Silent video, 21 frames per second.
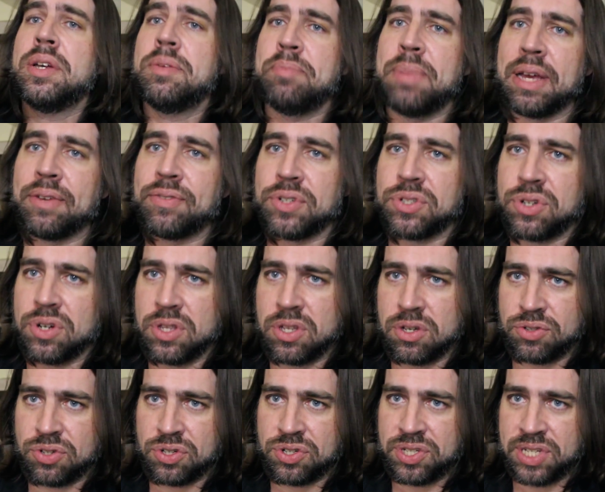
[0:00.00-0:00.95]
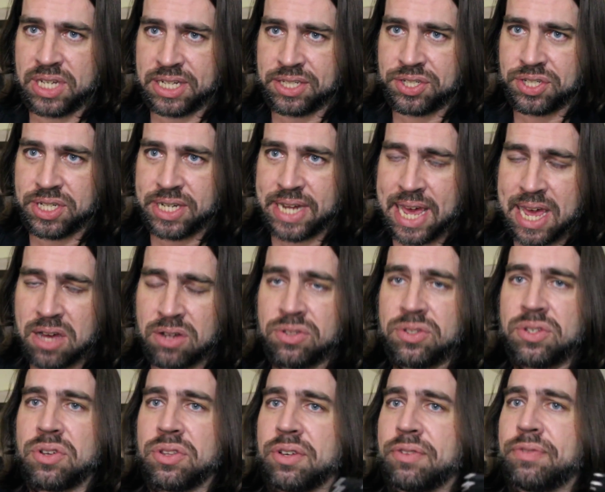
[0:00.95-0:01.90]
make for sure those are cinched down
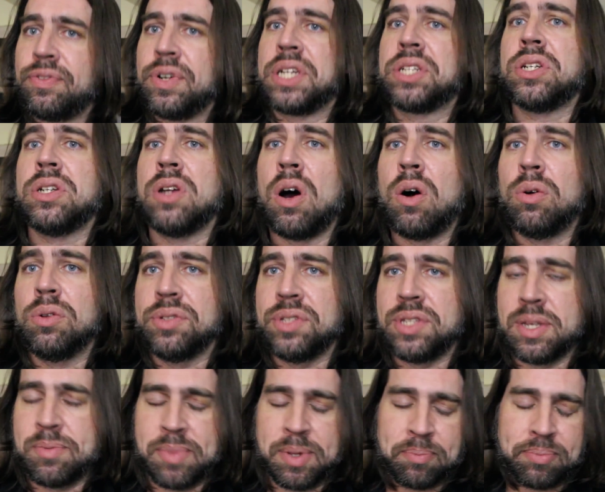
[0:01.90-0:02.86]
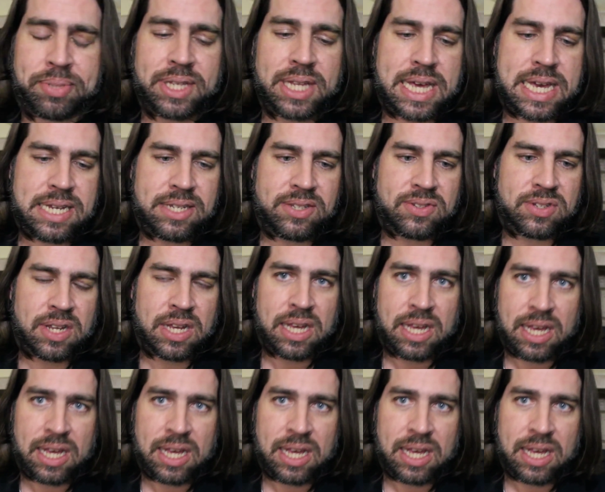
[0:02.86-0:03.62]
so that friction holds them in place.